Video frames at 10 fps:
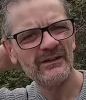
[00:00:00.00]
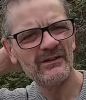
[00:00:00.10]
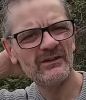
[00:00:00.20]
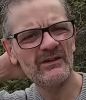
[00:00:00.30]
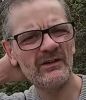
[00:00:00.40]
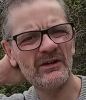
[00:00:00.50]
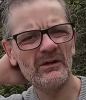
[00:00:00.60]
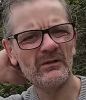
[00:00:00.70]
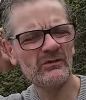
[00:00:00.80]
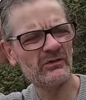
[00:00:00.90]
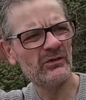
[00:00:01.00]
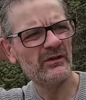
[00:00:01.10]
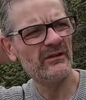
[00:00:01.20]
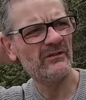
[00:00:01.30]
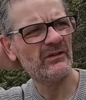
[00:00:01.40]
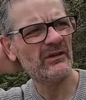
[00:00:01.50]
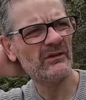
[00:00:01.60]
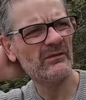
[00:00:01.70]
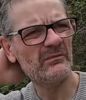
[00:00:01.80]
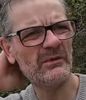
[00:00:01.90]
certainly a long drive, so
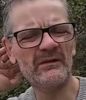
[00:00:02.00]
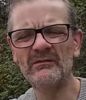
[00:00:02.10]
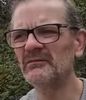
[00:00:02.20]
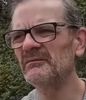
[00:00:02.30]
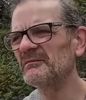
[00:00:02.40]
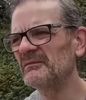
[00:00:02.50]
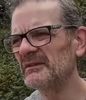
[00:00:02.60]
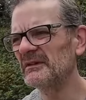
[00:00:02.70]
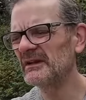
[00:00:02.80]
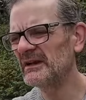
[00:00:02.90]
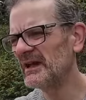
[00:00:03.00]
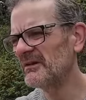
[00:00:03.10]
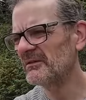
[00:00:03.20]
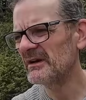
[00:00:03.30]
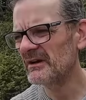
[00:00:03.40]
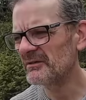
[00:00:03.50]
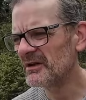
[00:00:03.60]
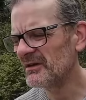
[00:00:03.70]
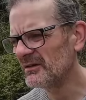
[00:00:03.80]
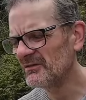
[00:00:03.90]
about an hour and a
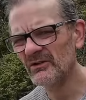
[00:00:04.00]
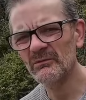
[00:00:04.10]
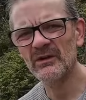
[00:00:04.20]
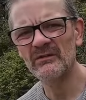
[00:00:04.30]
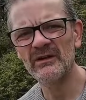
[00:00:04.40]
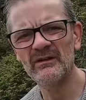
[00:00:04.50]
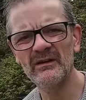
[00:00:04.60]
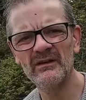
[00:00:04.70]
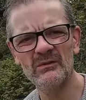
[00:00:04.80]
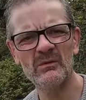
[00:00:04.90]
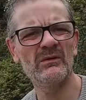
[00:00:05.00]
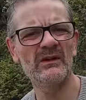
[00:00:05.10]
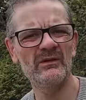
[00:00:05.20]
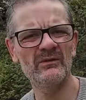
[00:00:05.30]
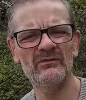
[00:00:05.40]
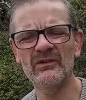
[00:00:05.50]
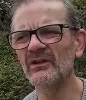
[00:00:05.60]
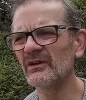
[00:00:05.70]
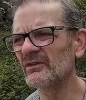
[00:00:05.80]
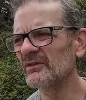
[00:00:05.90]
half, somewhere around there. Got loads of
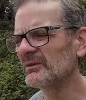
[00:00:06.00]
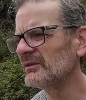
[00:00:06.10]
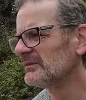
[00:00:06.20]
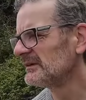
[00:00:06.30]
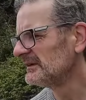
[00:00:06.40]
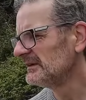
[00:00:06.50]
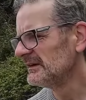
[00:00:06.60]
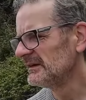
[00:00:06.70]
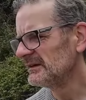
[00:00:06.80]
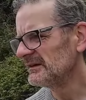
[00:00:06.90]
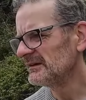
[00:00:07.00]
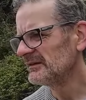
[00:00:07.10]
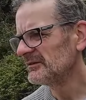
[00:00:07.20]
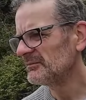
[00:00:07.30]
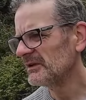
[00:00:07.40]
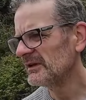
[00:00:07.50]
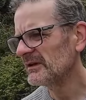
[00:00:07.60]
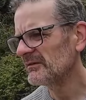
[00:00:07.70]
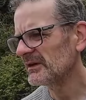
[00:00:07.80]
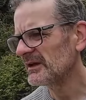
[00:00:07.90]
flies as well. But yeah,
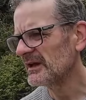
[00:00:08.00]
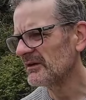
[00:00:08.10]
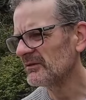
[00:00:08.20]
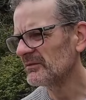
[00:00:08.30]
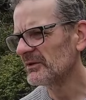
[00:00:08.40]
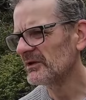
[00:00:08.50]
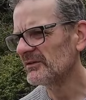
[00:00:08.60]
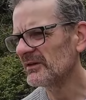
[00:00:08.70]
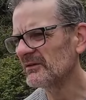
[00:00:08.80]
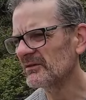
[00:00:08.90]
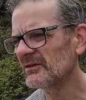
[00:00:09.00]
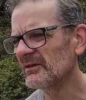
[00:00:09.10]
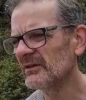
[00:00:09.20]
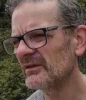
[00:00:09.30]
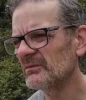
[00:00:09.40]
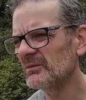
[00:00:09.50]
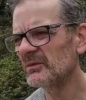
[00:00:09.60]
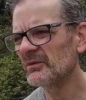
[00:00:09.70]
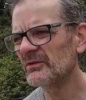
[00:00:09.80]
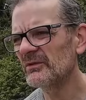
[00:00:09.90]
I'm going to get on because it looks like the
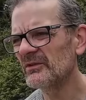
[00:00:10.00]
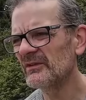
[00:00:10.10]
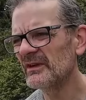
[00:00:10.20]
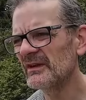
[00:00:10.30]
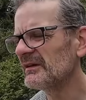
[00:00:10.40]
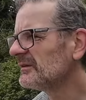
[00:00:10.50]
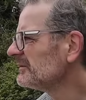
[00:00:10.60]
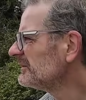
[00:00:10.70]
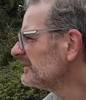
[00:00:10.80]
water is now